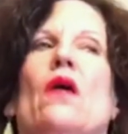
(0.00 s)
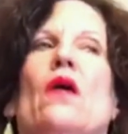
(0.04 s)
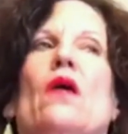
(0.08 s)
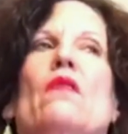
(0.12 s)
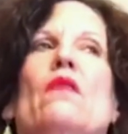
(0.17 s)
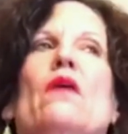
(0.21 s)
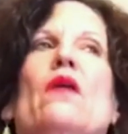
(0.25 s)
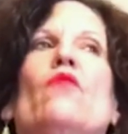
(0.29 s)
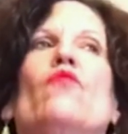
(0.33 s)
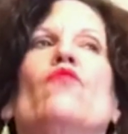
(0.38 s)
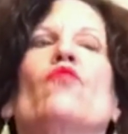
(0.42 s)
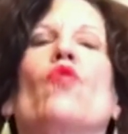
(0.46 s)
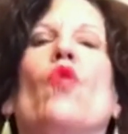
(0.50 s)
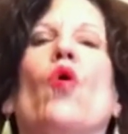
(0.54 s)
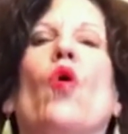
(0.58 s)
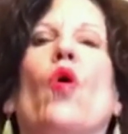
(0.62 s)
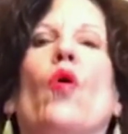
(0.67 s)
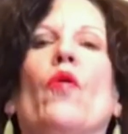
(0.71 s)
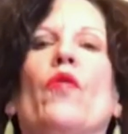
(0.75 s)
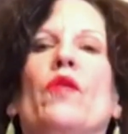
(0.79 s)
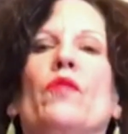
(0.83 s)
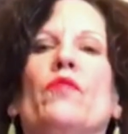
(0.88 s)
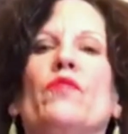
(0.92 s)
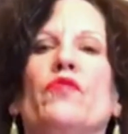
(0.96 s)
And then
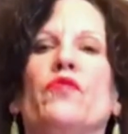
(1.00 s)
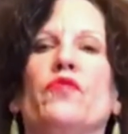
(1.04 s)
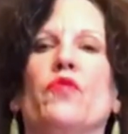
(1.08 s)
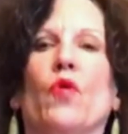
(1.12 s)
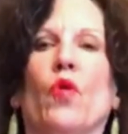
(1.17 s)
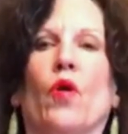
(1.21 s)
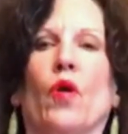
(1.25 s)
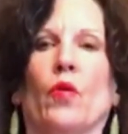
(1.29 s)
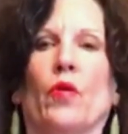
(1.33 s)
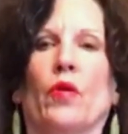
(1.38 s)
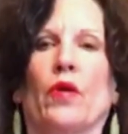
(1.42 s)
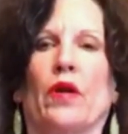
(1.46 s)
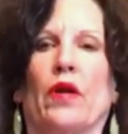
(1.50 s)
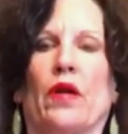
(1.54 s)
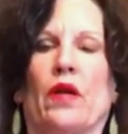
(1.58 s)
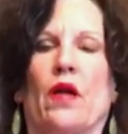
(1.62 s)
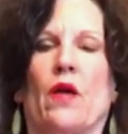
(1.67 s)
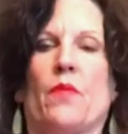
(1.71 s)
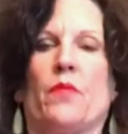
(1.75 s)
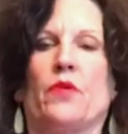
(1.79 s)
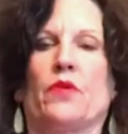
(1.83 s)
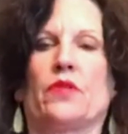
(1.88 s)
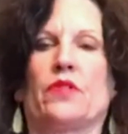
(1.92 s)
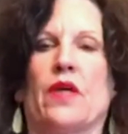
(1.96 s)
roll them forward a
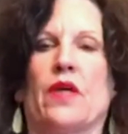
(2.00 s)
couple